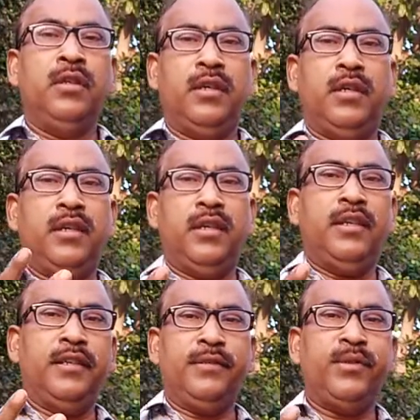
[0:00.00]

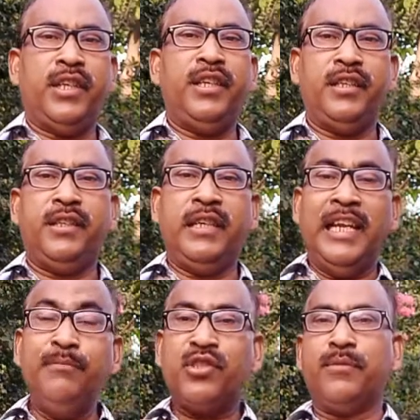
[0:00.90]
the
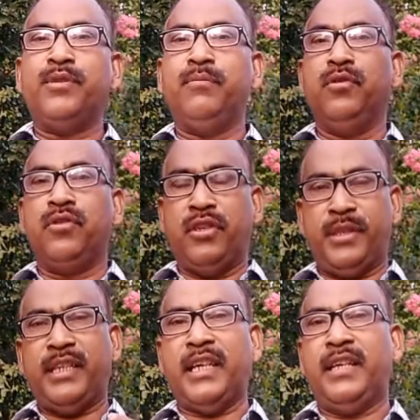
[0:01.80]
glimpse of the book, or
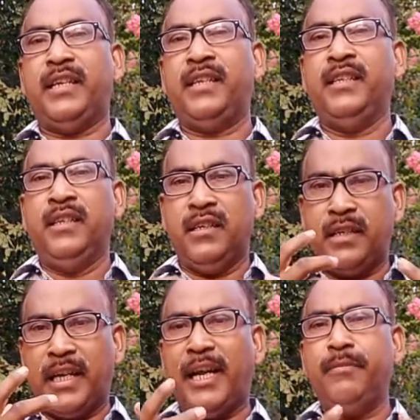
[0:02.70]
they can
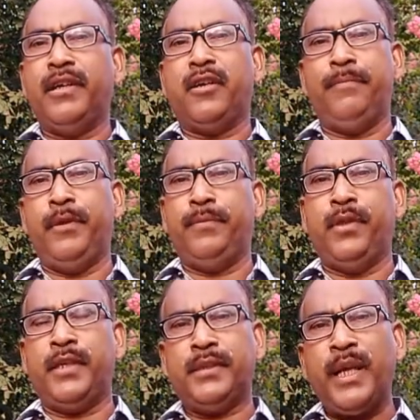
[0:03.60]
grab a copy of that.